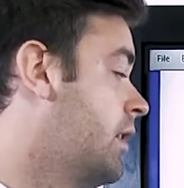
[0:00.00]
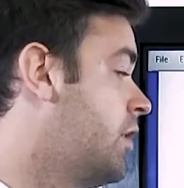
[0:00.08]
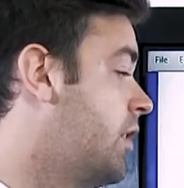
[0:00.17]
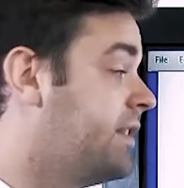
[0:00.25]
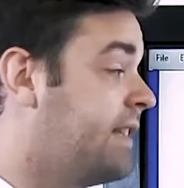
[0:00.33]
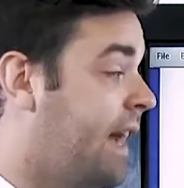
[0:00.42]

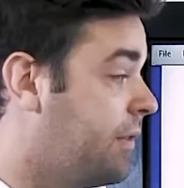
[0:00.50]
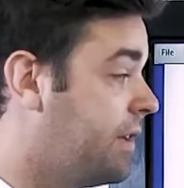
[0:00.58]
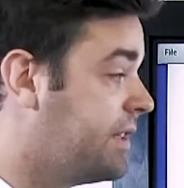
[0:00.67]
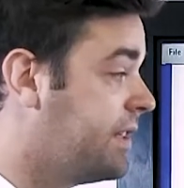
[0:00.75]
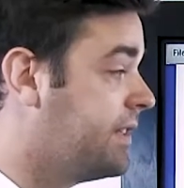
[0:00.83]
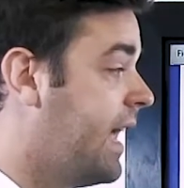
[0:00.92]
The sound is
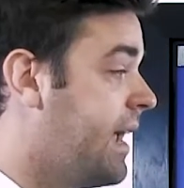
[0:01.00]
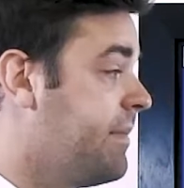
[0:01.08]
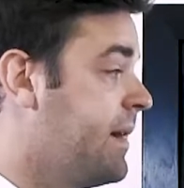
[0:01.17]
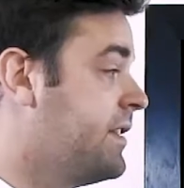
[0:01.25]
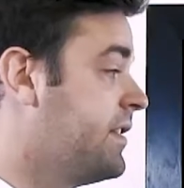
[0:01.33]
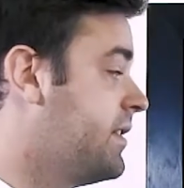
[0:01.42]
the same
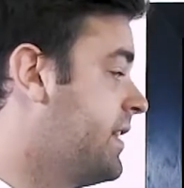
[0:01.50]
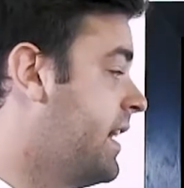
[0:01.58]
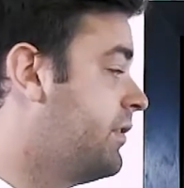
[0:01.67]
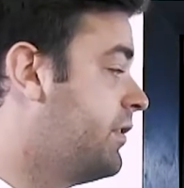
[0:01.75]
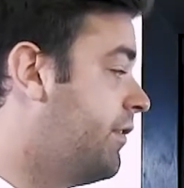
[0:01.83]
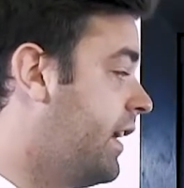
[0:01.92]
as the
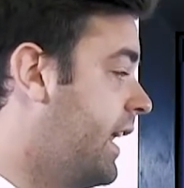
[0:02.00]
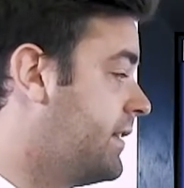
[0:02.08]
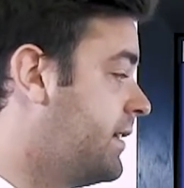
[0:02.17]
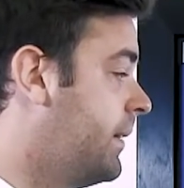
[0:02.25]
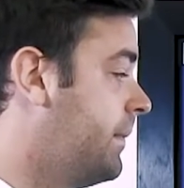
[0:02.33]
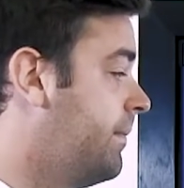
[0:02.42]
sound of the
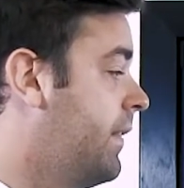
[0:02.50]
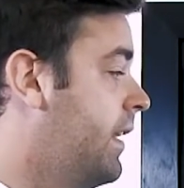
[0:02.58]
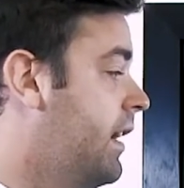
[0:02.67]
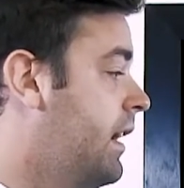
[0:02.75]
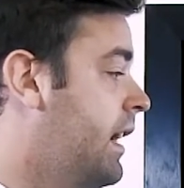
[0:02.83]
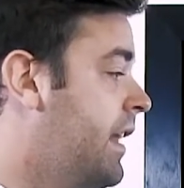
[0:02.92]
letter.
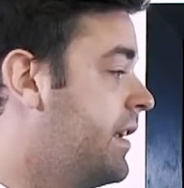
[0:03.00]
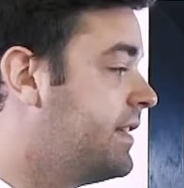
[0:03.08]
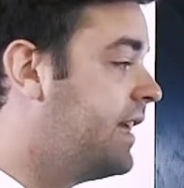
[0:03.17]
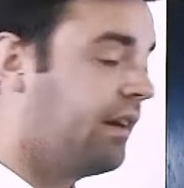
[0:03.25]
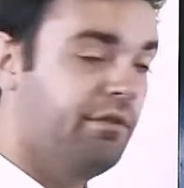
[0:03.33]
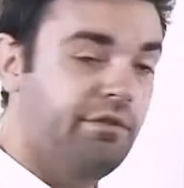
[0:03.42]
And the
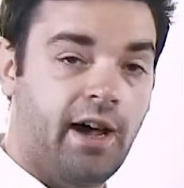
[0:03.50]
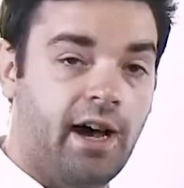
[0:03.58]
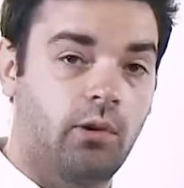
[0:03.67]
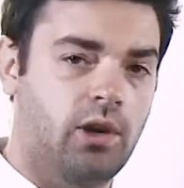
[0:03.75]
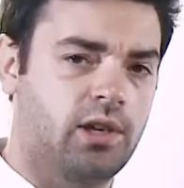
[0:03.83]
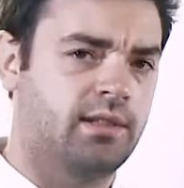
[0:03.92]
second
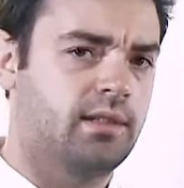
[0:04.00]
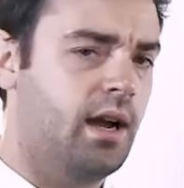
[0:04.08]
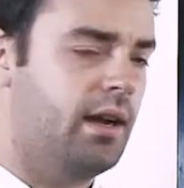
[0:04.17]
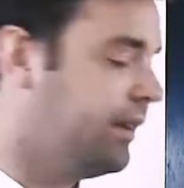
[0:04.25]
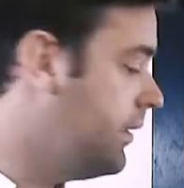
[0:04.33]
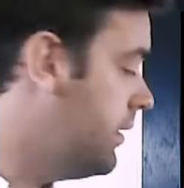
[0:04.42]
vowel is
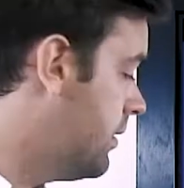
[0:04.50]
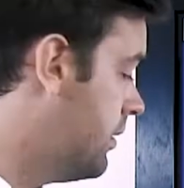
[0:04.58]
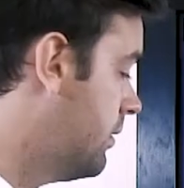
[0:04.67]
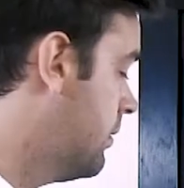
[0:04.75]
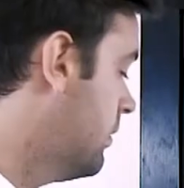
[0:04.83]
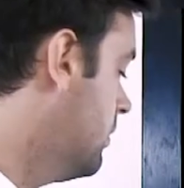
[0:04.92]
silent.
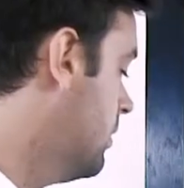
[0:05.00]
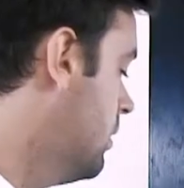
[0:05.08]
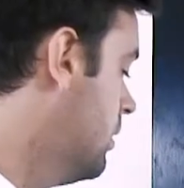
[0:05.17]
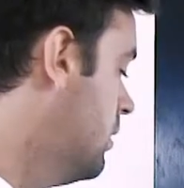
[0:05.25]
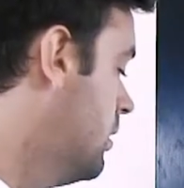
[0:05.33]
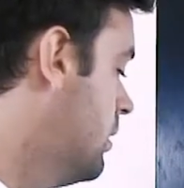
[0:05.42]

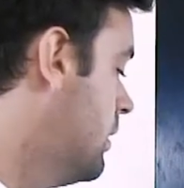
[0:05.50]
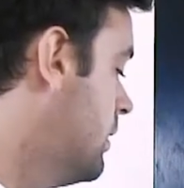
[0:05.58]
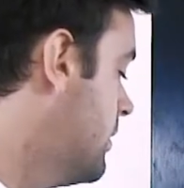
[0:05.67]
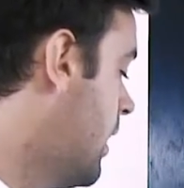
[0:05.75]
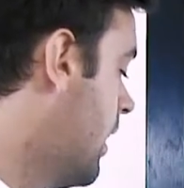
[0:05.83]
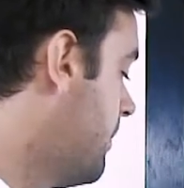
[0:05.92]

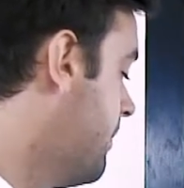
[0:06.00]
So